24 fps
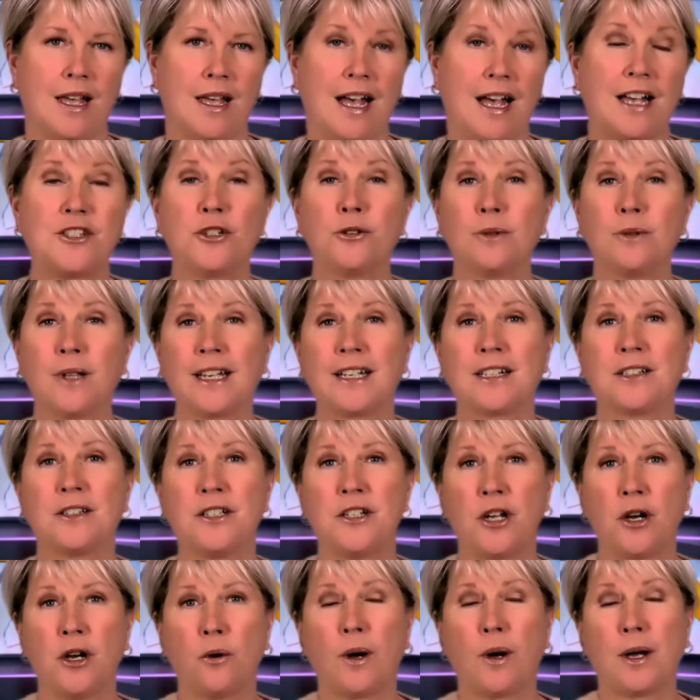As you
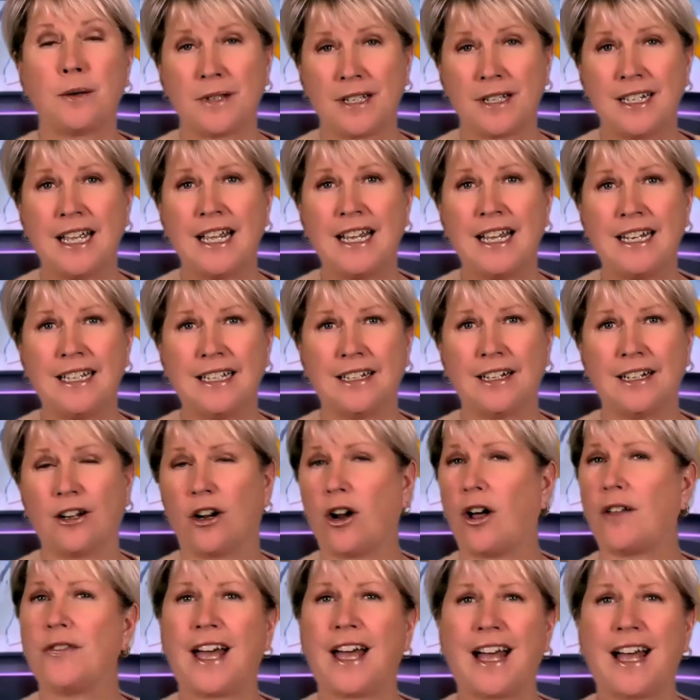likely know, I'm Canadian, and
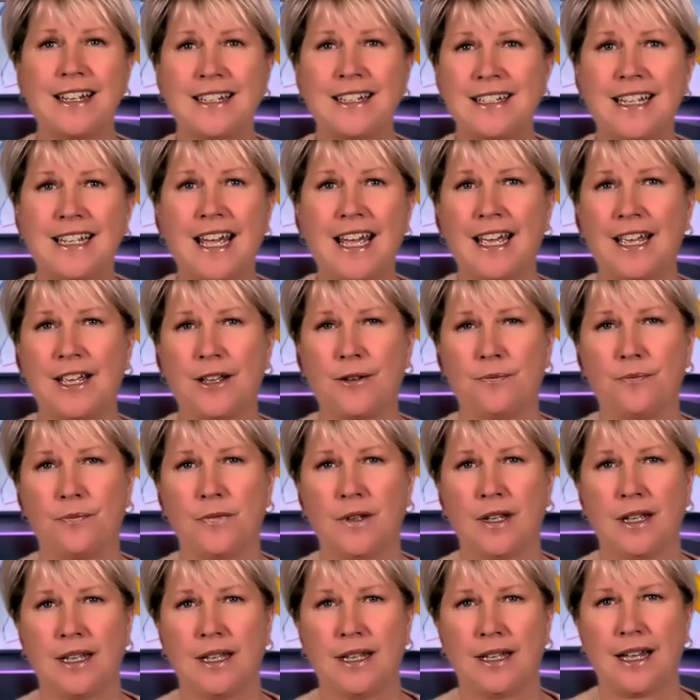on that day,
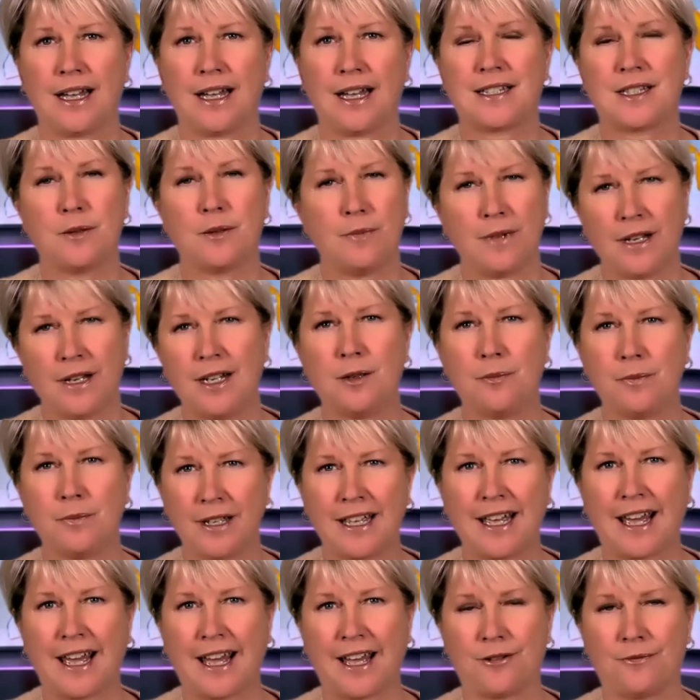as the meeting
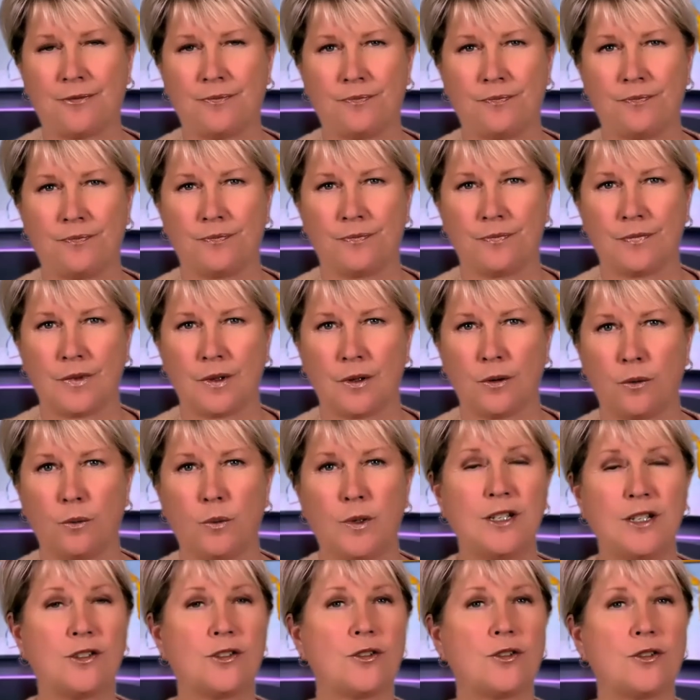began,
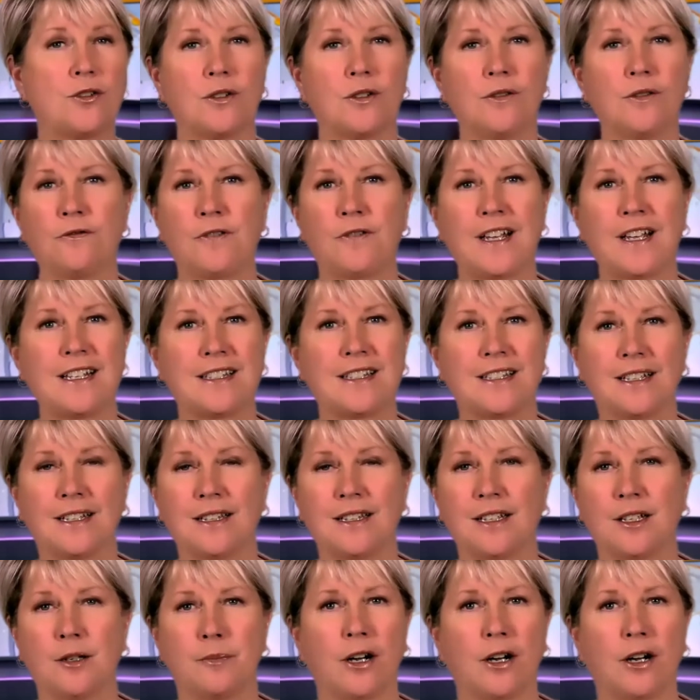we stood facing
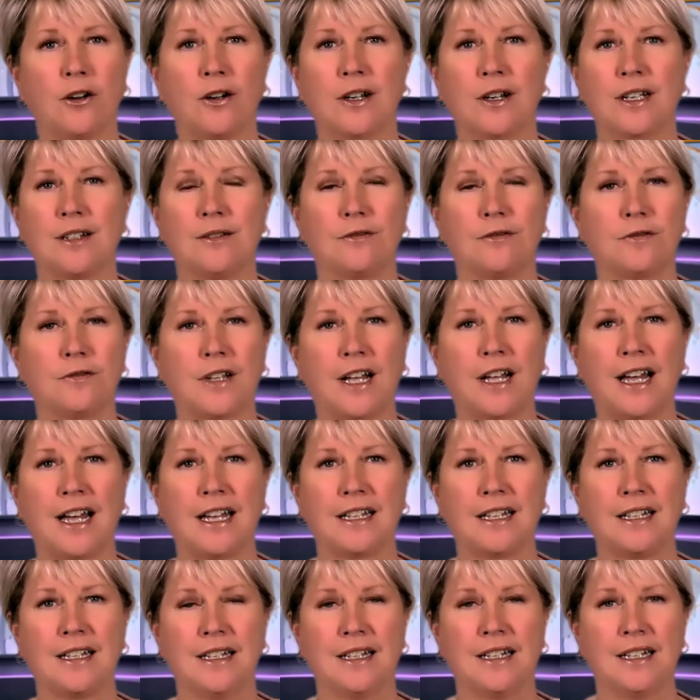the American
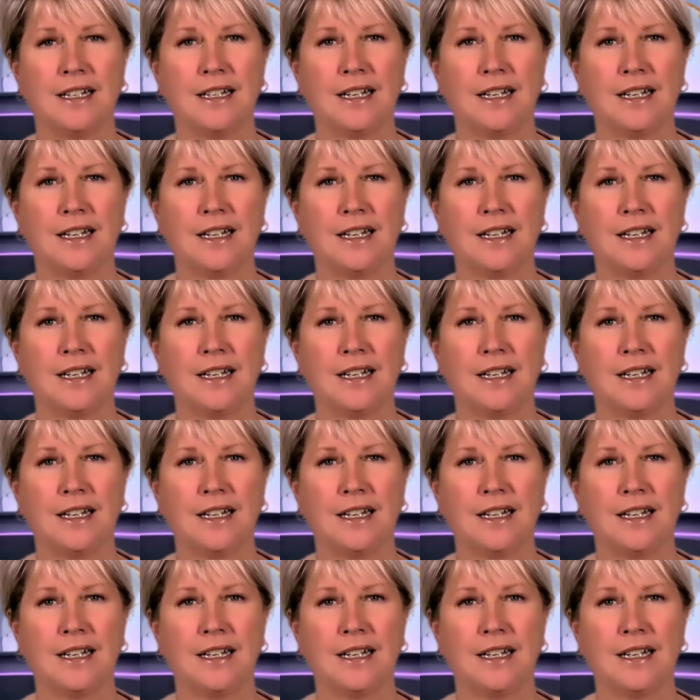flag